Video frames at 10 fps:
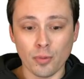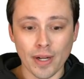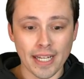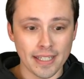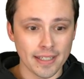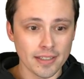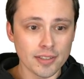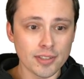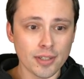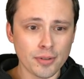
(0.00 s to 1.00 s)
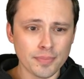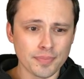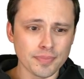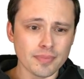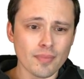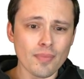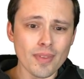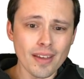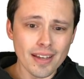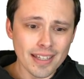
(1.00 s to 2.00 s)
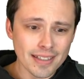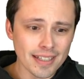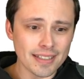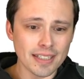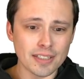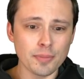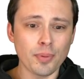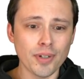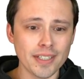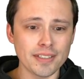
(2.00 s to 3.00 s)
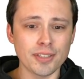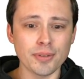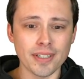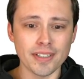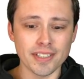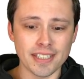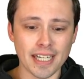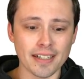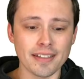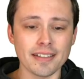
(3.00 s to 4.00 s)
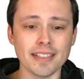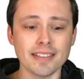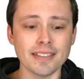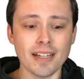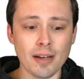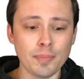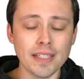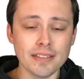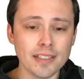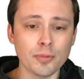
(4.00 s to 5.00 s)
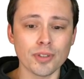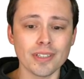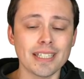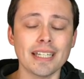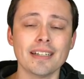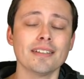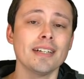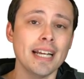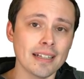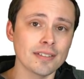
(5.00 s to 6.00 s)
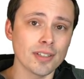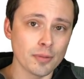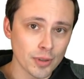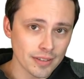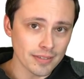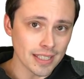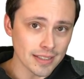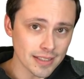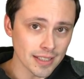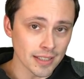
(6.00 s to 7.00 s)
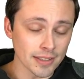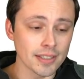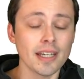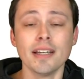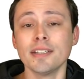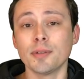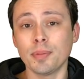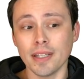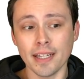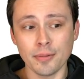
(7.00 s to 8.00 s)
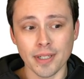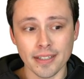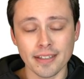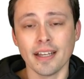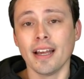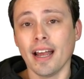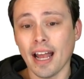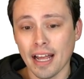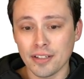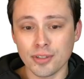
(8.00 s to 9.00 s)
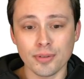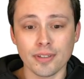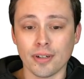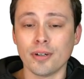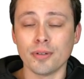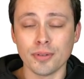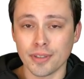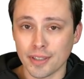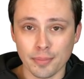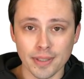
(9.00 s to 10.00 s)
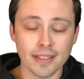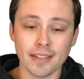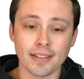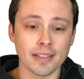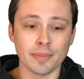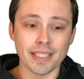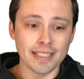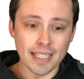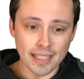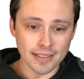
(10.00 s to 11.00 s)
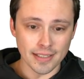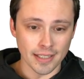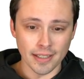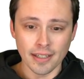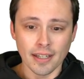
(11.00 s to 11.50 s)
way here. So it, it, it's important to understand that this is not PC World getting their hands on one of these things to play with and do their own completely unlimited testing.